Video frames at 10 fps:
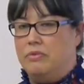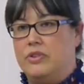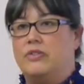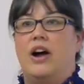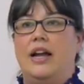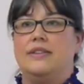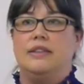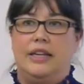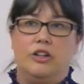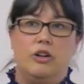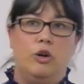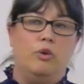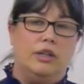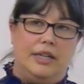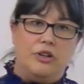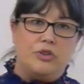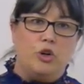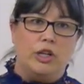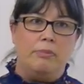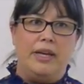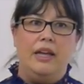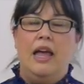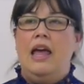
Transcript: defines leader who our leaders are going to be.